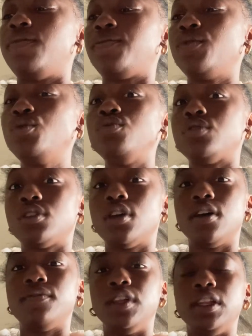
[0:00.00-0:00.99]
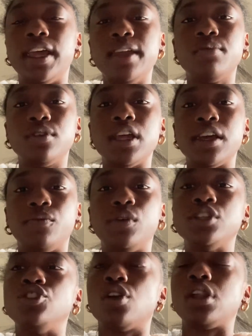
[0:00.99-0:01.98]
fruits of the labor that
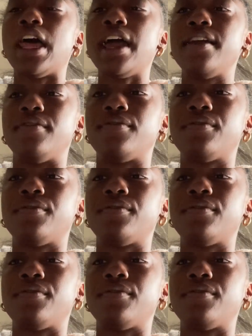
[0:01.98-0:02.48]
was your life,